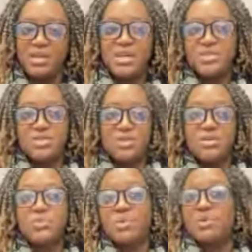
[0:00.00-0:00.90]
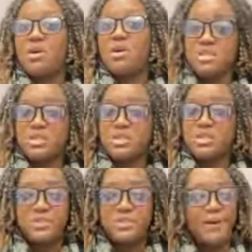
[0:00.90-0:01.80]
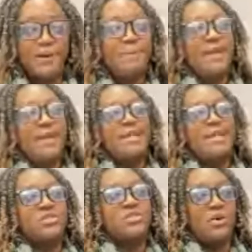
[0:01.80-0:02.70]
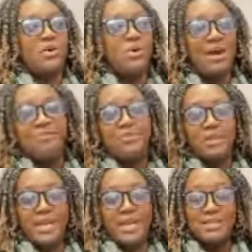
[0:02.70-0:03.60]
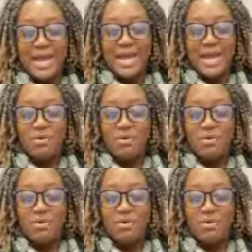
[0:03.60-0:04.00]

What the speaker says: so I feel like now I'm in this place where I am